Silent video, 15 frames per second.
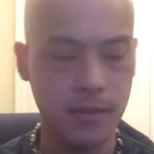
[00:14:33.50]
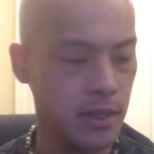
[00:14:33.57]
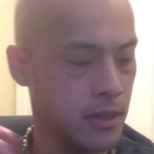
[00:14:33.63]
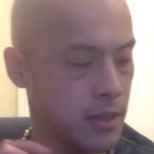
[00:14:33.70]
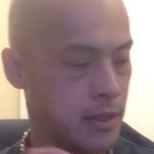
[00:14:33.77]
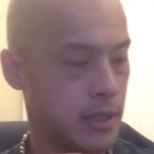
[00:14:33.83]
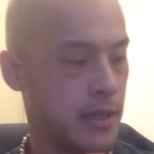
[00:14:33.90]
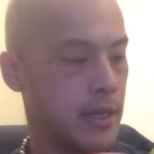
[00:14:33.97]

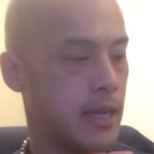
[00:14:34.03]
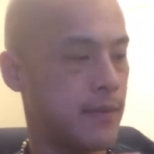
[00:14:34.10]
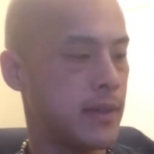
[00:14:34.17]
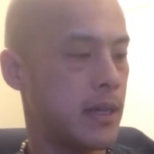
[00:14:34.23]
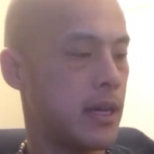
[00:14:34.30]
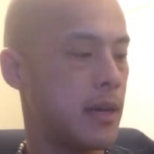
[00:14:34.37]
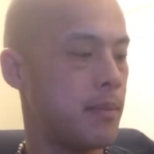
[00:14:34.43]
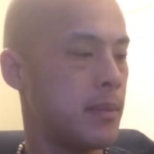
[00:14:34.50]
Just didn't have
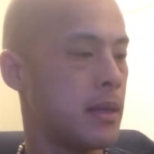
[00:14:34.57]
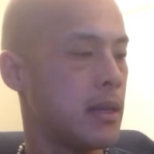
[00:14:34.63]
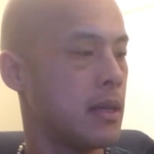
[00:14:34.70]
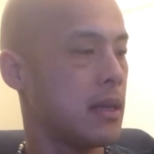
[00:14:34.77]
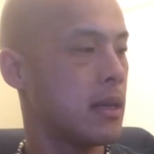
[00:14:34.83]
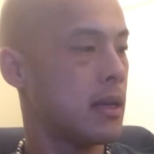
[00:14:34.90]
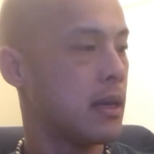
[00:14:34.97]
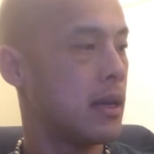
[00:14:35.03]
time.
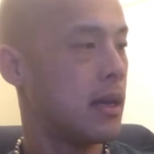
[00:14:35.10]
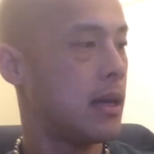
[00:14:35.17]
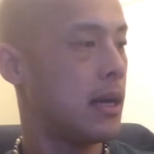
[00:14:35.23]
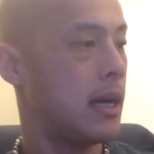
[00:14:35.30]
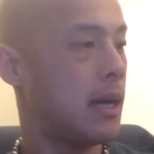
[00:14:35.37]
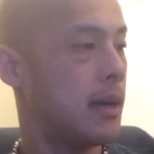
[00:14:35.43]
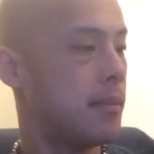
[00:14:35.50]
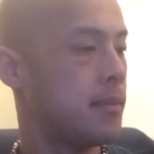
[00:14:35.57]

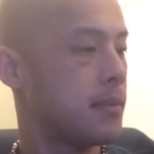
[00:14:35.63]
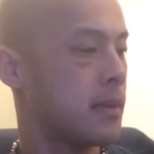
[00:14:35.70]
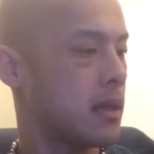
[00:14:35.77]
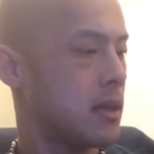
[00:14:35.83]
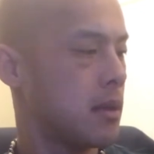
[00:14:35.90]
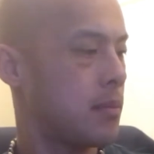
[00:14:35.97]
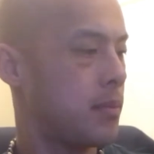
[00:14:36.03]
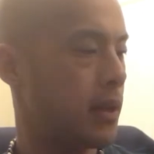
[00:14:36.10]

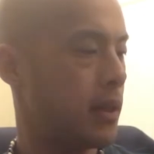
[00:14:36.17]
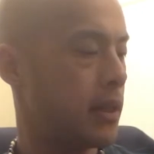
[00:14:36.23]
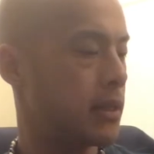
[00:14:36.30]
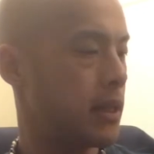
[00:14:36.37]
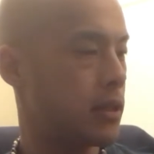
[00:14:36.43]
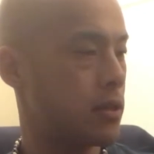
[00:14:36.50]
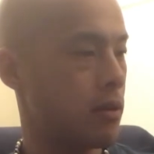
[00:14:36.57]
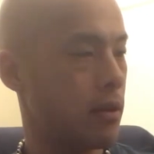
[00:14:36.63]
But let's
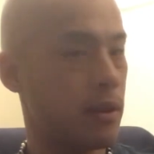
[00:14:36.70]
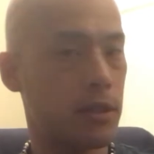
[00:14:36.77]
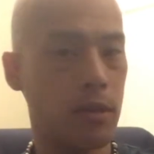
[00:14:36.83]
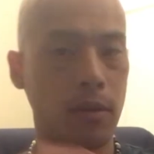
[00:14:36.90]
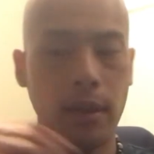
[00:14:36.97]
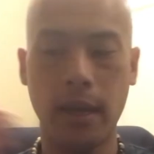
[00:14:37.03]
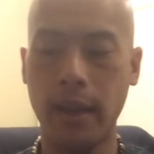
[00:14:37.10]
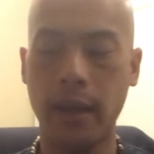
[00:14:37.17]
see, so
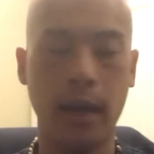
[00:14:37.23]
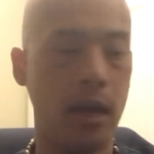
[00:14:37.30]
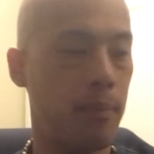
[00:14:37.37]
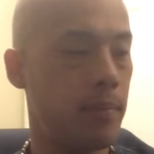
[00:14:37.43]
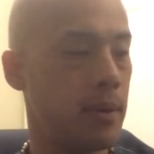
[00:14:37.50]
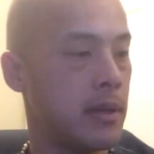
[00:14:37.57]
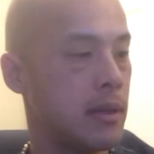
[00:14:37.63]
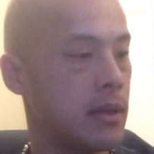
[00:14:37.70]
that
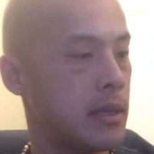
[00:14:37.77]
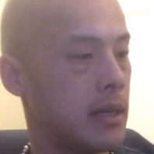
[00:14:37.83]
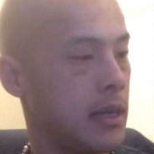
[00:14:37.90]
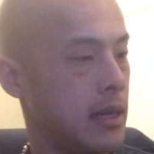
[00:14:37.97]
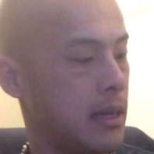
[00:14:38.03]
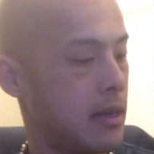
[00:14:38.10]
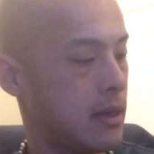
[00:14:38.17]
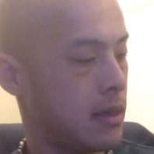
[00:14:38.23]
happened,
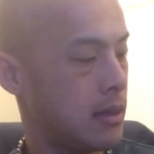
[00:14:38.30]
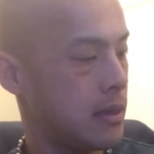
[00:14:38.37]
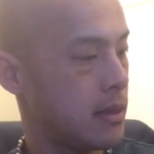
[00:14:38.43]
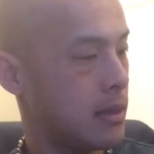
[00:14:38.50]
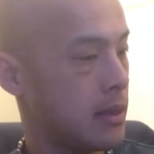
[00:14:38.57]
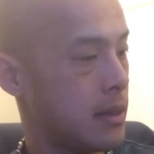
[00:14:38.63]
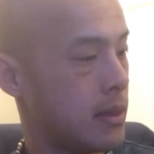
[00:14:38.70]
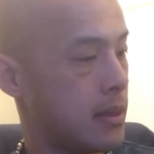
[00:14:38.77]
and
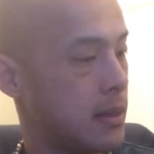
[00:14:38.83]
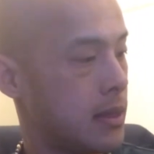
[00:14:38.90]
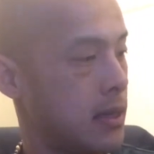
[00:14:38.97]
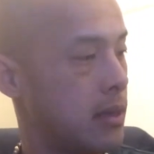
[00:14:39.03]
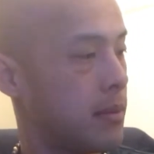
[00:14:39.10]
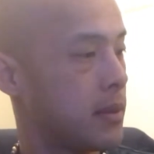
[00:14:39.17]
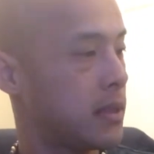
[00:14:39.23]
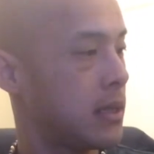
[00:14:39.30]

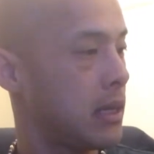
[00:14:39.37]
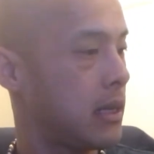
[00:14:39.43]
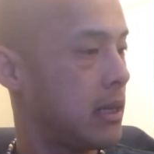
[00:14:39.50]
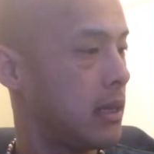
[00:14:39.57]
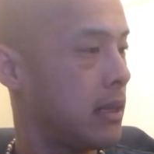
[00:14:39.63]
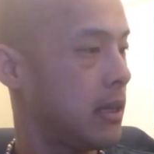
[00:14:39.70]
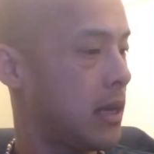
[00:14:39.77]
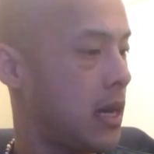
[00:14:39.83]
let's see,
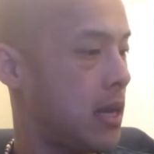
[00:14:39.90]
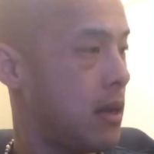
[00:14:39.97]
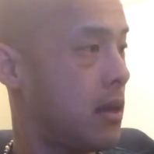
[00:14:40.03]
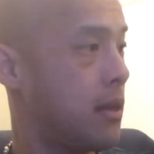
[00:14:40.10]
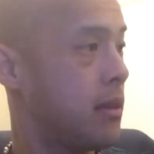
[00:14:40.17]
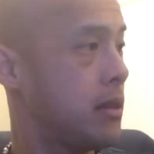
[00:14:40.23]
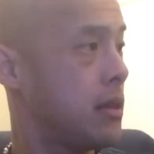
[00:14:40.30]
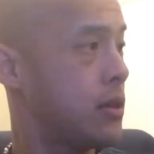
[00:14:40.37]
not
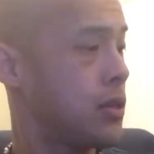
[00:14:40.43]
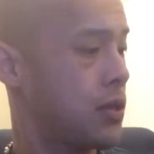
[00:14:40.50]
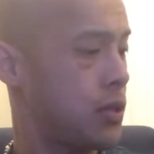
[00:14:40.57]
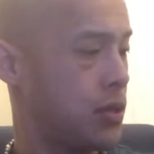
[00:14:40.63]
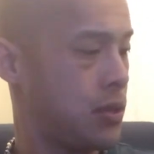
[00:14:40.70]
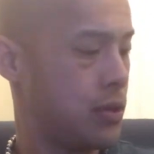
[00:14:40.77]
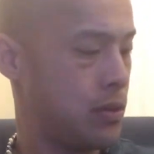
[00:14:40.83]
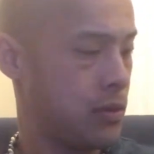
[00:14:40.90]
on this
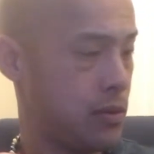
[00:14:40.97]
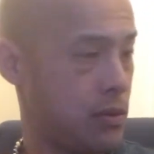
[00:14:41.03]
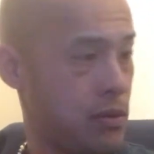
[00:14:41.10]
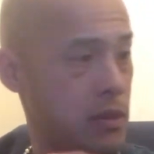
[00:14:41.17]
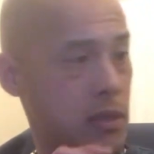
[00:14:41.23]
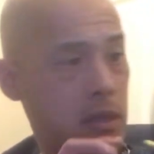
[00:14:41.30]
shoe,